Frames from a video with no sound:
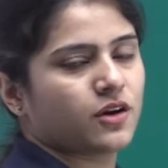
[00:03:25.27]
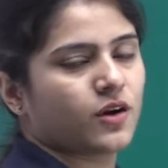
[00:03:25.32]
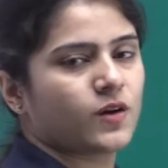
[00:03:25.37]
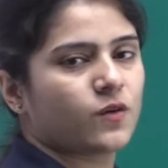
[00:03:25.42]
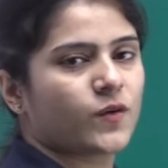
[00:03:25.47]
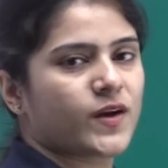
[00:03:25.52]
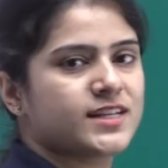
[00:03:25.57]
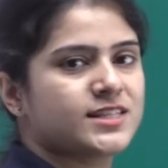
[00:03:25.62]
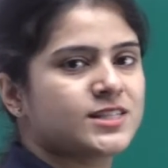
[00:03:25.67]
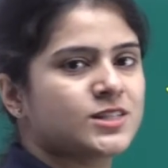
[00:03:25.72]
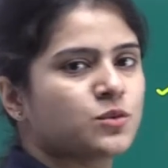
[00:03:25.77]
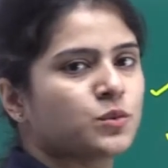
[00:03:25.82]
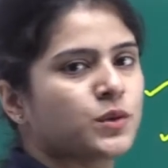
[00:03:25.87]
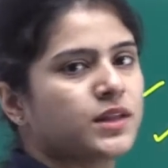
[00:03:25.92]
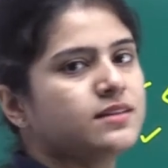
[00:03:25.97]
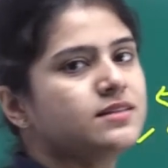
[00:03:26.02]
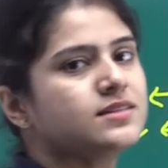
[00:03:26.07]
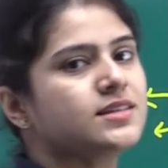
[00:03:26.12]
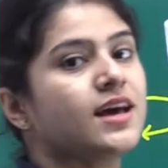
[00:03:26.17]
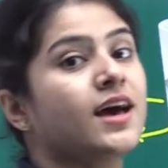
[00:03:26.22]
Alright
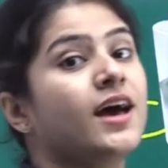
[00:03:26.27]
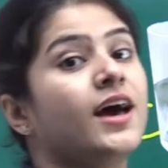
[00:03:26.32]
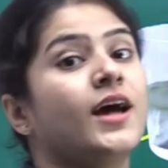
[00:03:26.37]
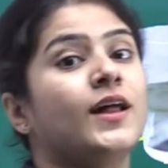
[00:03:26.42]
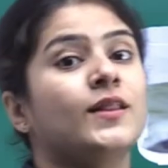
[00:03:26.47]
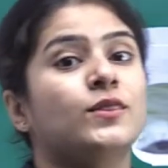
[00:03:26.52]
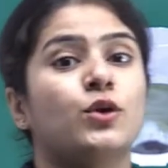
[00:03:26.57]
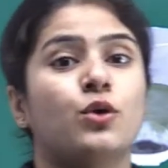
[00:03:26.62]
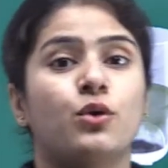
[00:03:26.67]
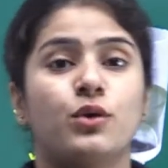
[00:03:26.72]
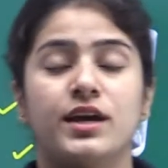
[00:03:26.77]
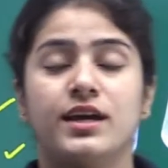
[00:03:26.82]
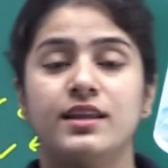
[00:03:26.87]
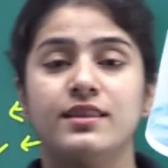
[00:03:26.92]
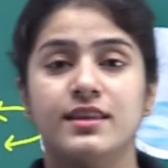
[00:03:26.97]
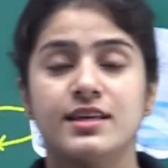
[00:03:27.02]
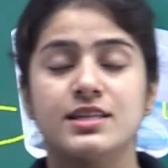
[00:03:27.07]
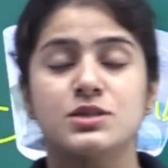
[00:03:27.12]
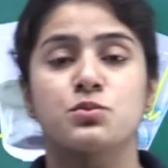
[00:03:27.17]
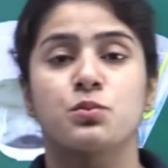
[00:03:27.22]
students, so
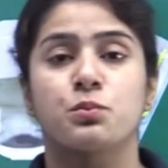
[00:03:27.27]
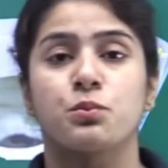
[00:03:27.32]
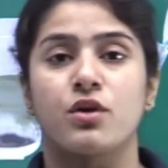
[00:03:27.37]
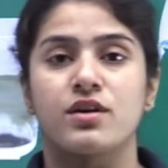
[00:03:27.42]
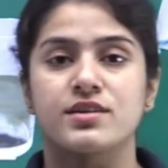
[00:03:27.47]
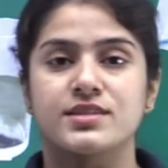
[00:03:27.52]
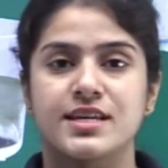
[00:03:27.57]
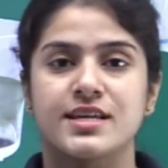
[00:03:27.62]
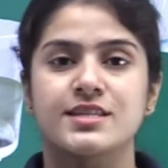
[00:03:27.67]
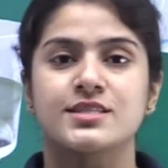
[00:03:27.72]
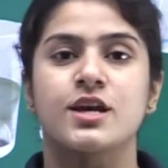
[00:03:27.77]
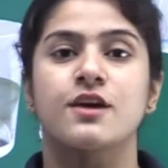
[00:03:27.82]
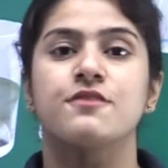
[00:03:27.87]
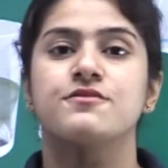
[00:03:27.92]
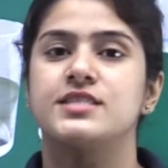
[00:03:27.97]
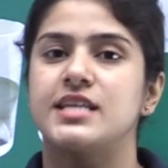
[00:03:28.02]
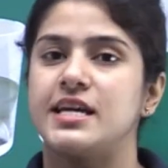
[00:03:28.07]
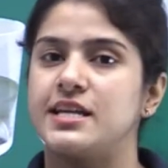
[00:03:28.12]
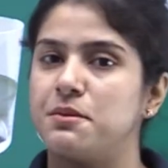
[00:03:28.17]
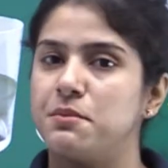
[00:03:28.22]
in this process
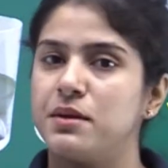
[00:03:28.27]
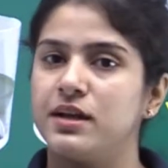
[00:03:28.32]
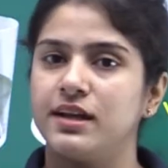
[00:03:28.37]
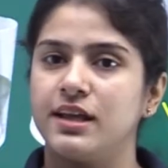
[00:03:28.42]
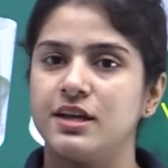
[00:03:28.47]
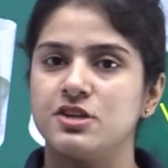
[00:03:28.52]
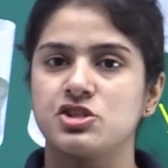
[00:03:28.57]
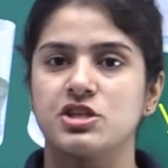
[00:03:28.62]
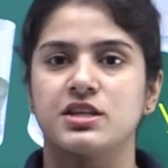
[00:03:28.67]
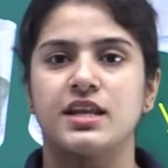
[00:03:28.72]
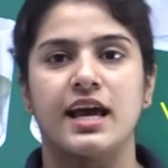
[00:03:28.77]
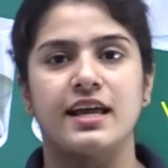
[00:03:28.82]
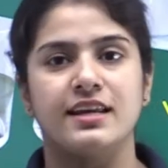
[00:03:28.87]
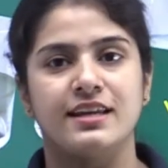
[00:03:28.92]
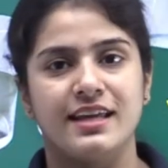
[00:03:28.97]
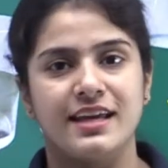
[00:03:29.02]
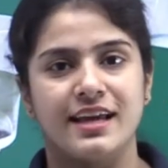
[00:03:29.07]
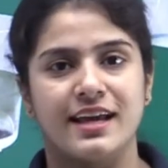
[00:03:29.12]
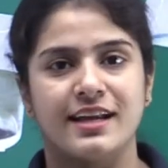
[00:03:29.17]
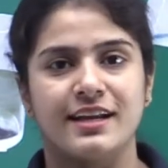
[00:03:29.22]
of sedimentation
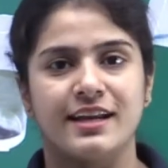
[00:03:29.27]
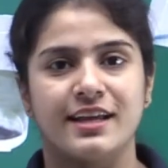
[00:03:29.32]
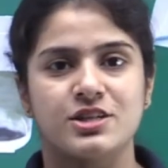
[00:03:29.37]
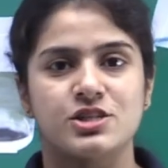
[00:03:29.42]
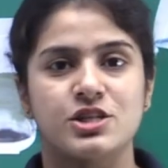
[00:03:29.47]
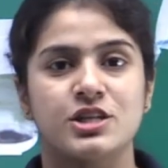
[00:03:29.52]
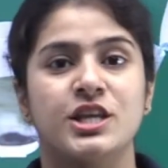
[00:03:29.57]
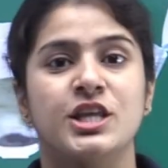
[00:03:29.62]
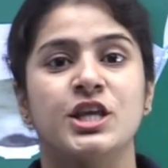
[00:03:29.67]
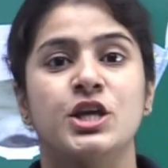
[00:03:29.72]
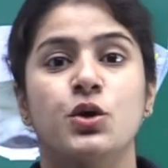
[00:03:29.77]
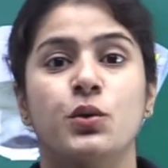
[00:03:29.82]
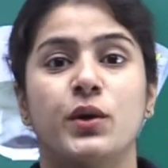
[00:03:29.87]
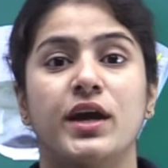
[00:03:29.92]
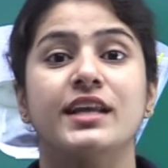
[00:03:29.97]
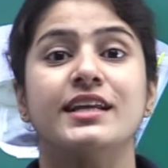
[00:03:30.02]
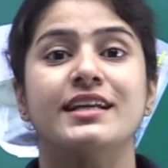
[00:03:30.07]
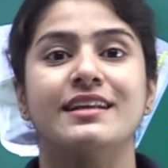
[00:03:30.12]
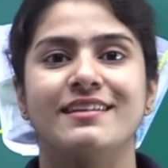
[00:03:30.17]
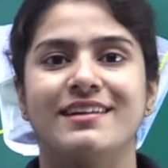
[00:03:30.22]
and decantation, you
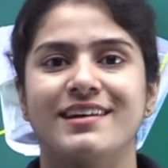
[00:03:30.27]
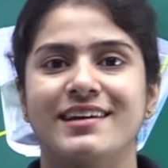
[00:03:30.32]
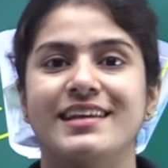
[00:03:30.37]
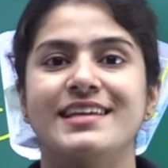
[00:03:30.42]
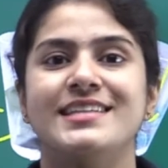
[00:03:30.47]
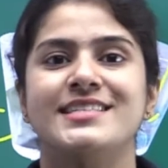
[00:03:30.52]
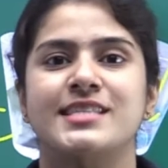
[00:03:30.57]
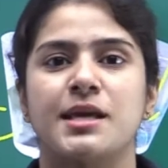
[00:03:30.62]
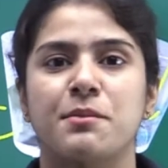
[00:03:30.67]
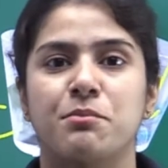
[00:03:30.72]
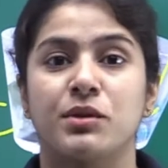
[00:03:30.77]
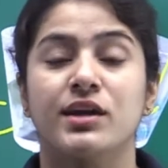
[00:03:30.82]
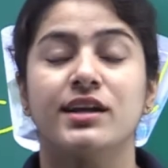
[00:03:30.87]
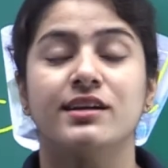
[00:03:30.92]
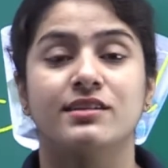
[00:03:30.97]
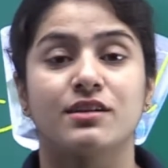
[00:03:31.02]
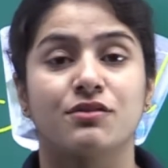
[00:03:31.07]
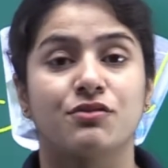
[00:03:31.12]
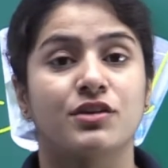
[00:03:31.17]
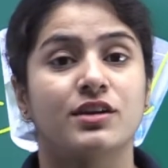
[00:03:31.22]
can clearly
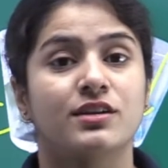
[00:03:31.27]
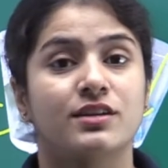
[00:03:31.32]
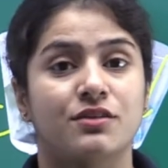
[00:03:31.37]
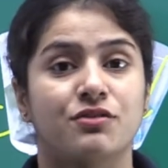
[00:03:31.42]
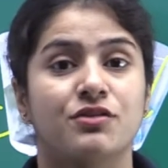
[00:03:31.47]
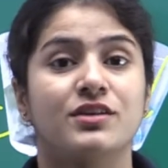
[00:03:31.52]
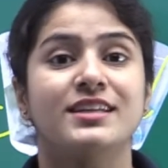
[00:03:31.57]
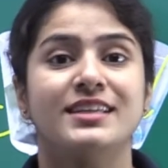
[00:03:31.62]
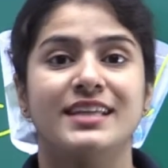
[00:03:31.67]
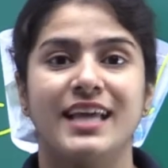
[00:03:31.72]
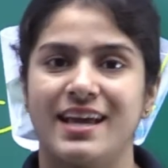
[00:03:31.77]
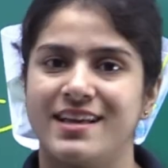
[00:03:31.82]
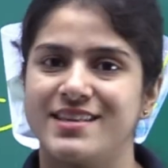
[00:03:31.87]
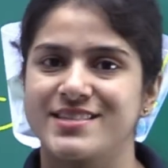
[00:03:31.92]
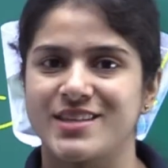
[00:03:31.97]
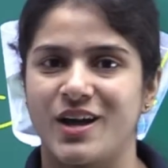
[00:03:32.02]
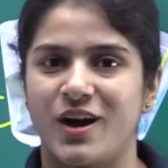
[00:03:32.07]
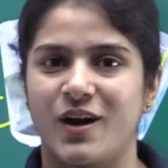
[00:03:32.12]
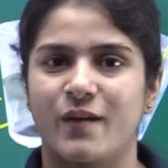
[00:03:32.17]
separate different things.